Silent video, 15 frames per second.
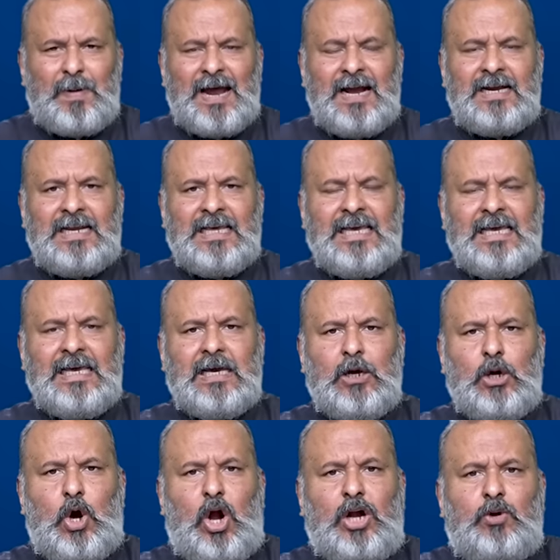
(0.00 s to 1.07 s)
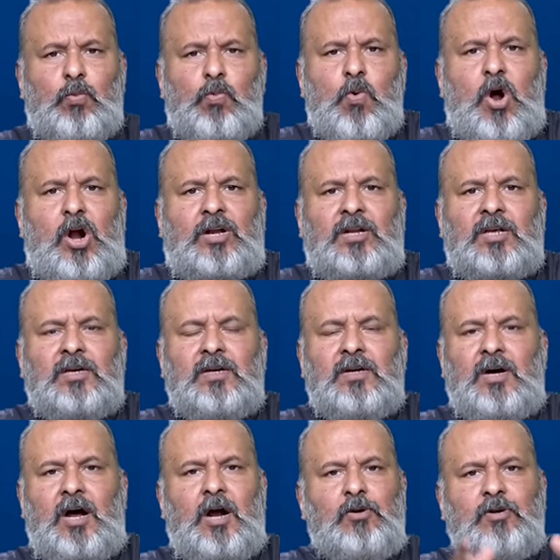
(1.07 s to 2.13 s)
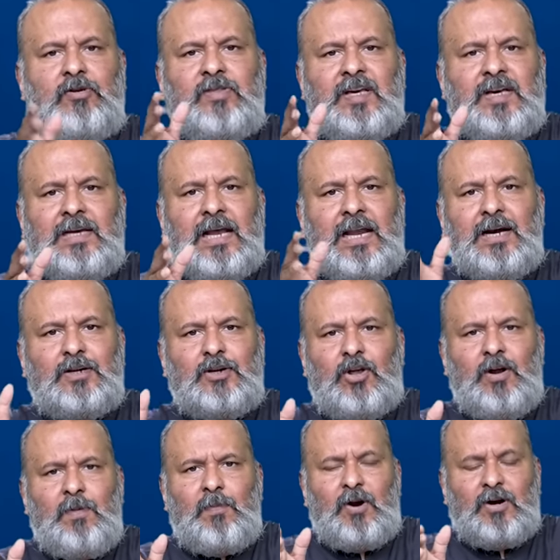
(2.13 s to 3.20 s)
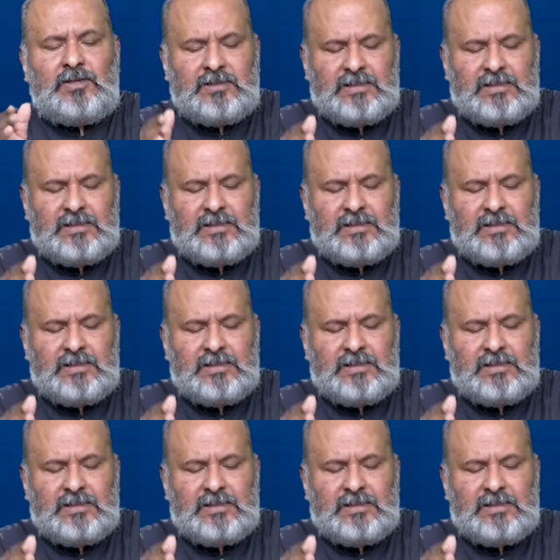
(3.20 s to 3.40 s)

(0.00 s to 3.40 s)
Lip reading: party got what out of the electoral bonds.